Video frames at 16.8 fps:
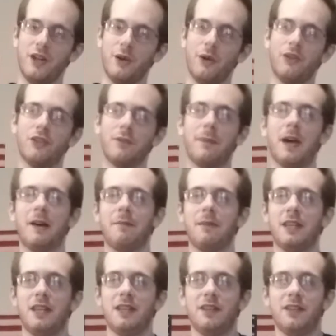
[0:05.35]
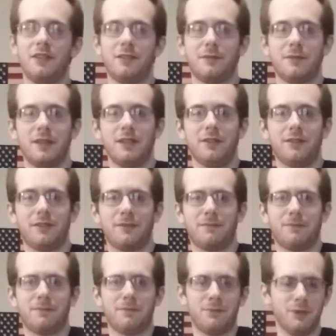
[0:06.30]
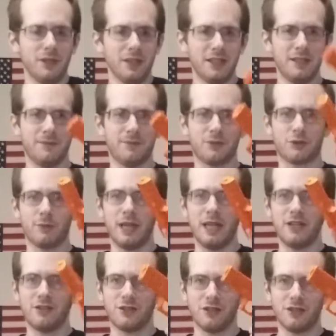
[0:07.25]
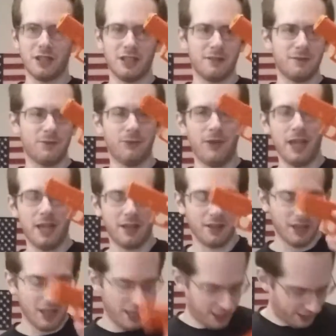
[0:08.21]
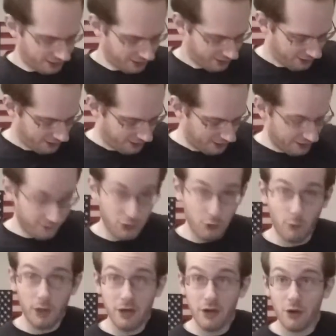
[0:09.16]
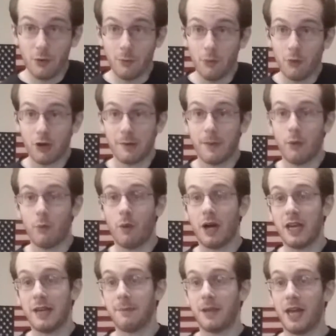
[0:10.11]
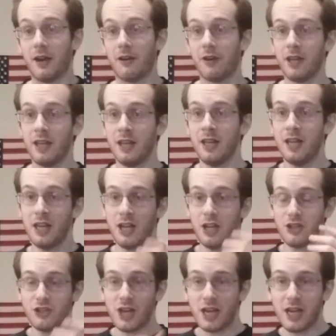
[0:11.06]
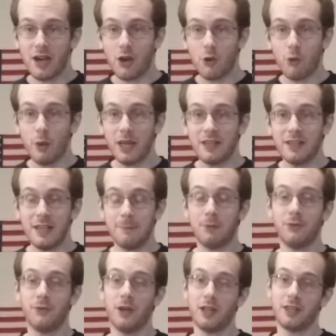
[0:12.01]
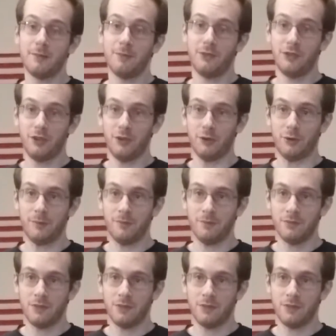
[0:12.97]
to notice about me is this really strange looking fake Glock. You want to know more about why I'm carrying it? Check out Quick Tips Volume 2.